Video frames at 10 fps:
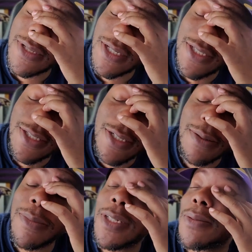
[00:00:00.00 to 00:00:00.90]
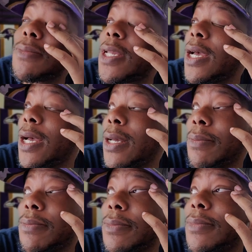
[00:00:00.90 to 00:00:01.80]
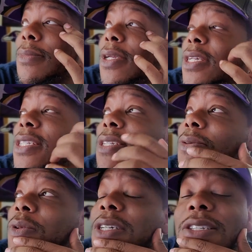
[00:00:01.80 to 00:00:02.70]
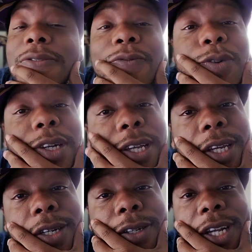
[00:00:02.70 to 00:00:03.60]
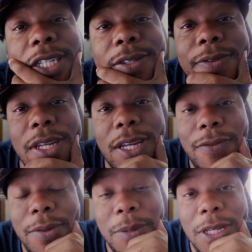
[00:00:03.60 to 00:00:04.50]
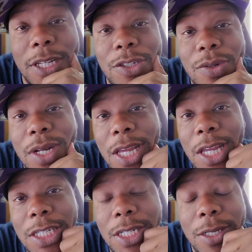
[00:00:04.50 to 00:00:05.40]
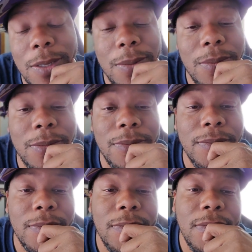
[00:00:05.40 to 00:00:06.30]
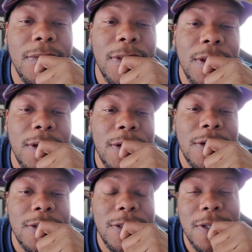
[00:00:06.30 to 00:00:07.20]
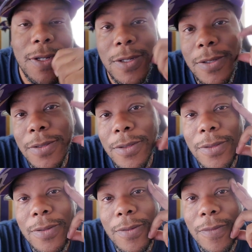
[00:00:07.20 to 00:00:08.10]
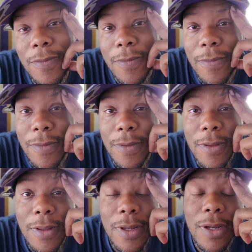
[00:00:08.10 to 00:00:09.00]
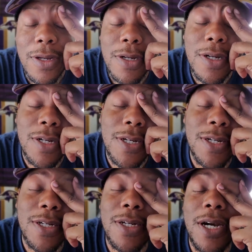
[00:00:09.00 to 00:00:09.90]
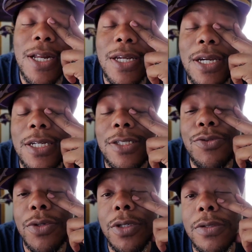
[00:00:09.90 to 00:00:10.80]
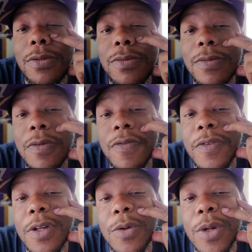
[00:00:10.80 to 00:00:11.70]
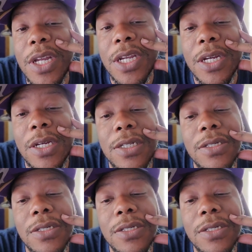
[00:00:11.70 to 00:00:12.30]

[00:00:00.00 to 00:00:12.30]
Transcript: he's gonna miss some time. I guess he wasn't fully healed as of yet from the injury last year. So uh, Alejandro Villanueva